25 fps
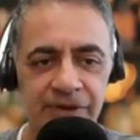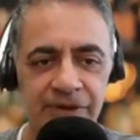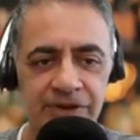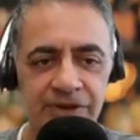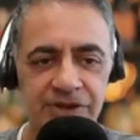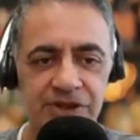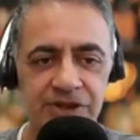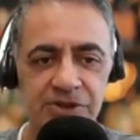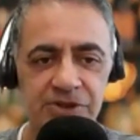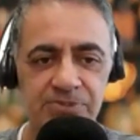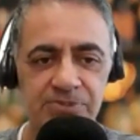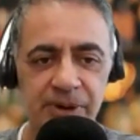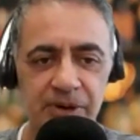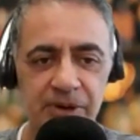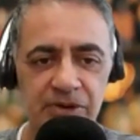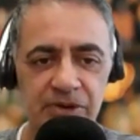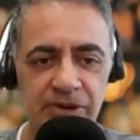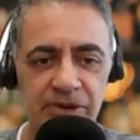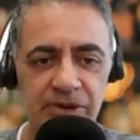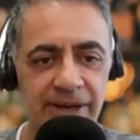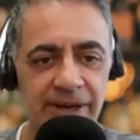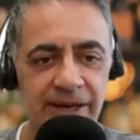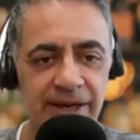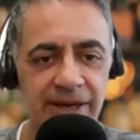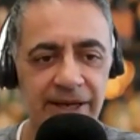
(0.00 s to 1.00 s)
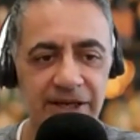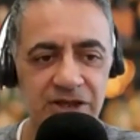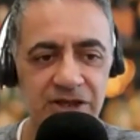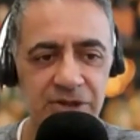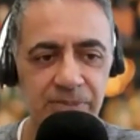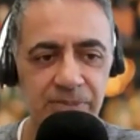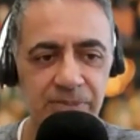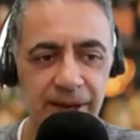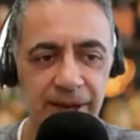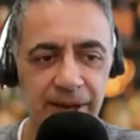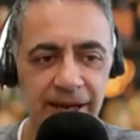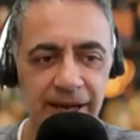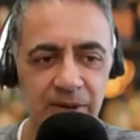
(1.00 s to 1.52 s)
Since both are made in
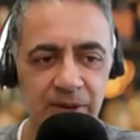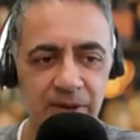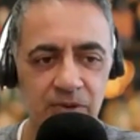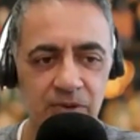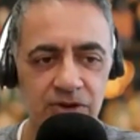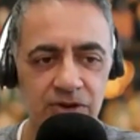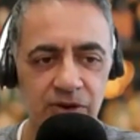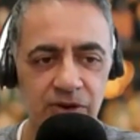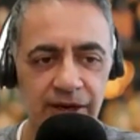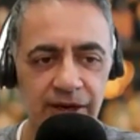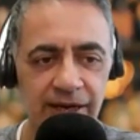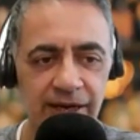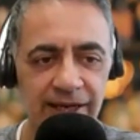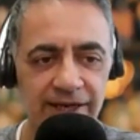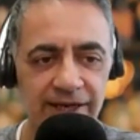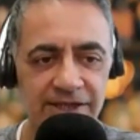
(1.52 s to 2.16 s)
Japan or Thailand,